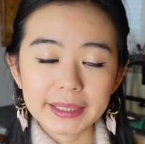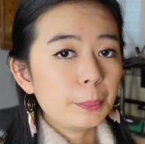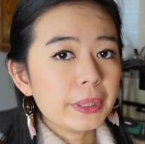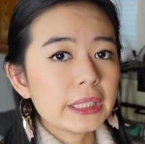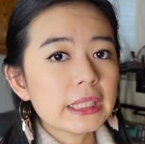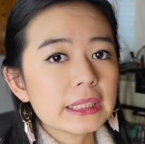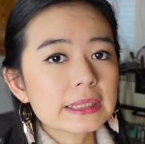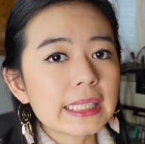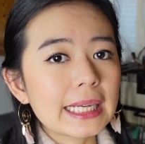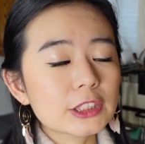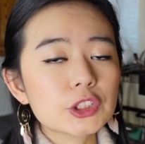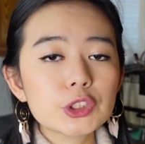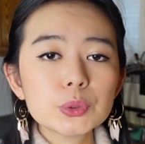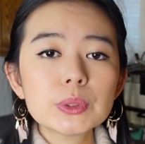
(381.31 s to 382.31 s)
Because
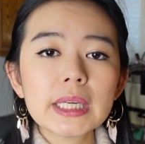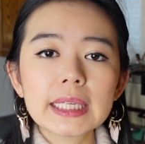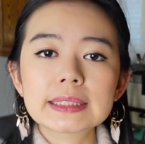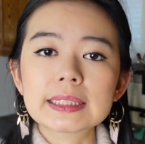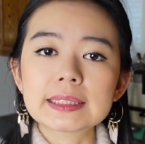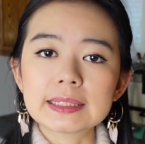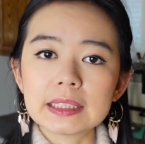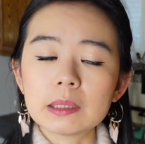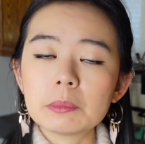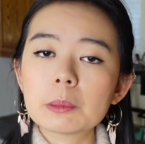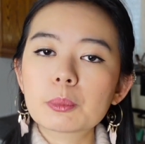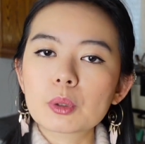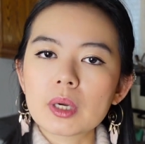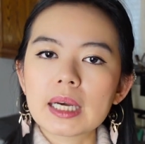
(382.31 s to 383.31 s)
as soon as the
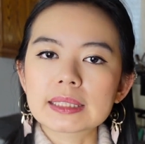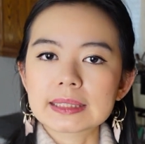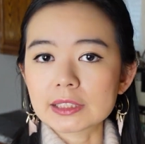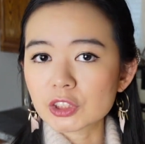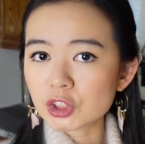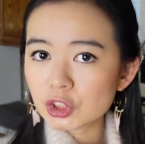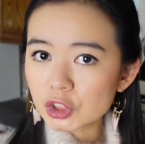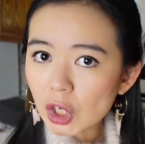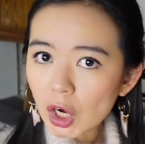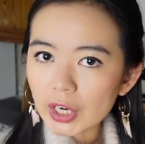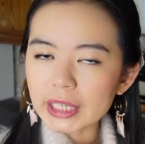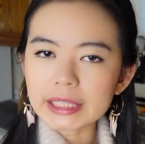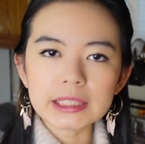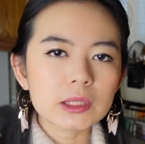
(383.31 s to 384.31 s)
steaming process
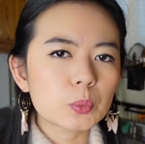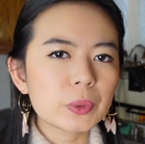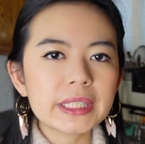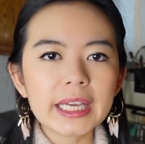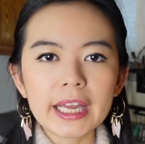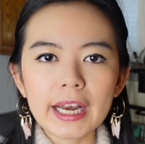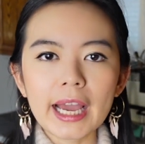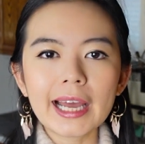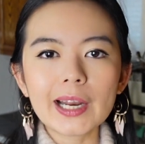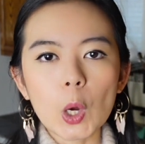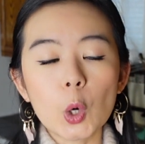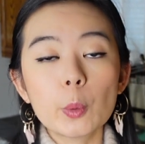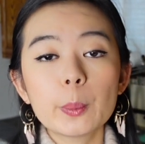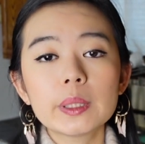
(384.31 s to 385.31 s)
starts, we cannot
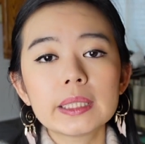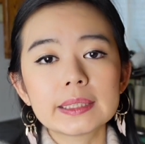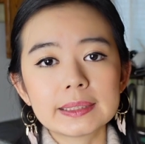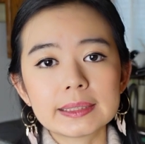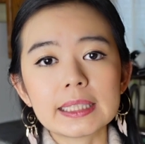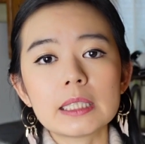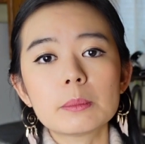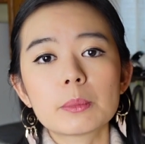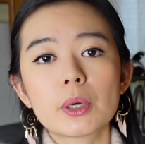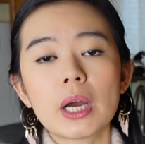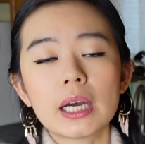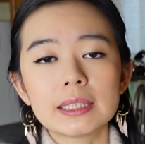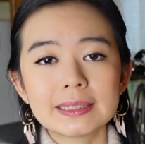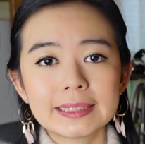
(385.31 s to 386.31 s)
open the steamer
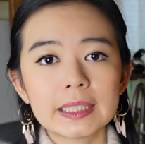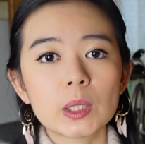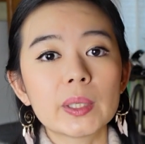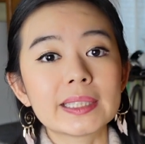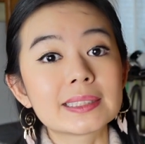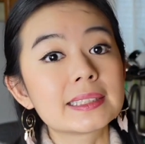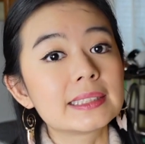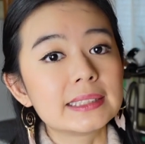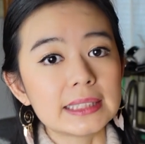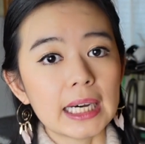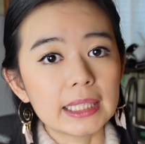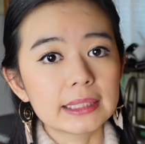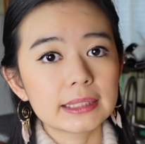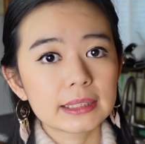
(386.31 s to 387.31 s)
until it's
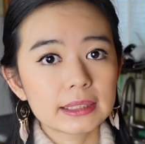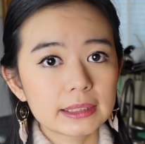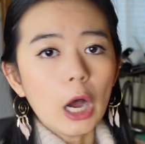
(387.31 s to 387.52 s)
done.